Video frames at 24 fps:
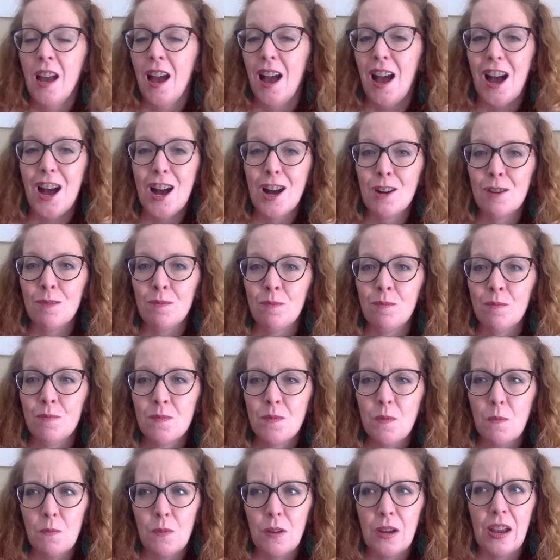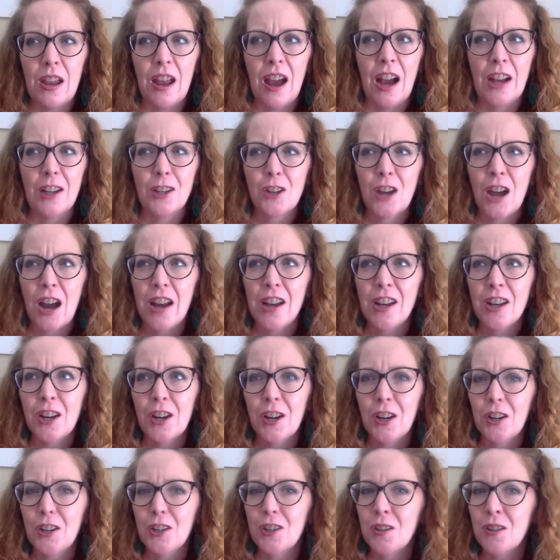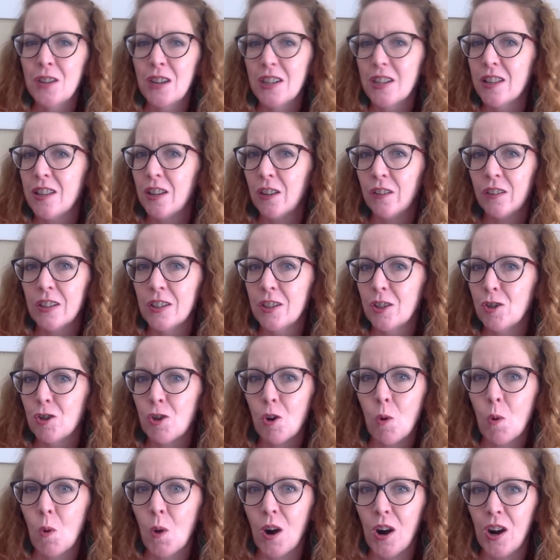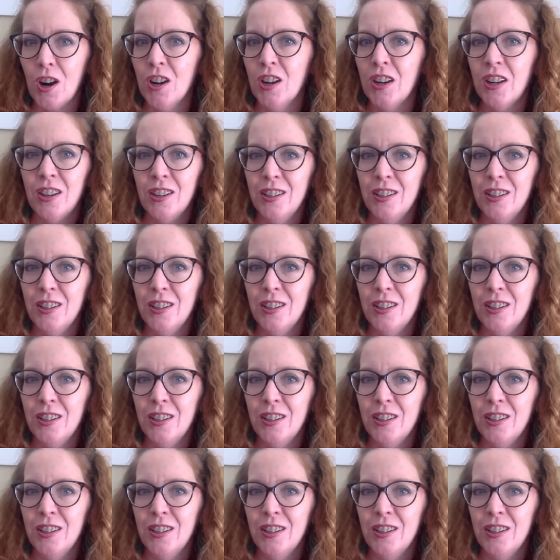But I try to encourage you not to think of it as a chore.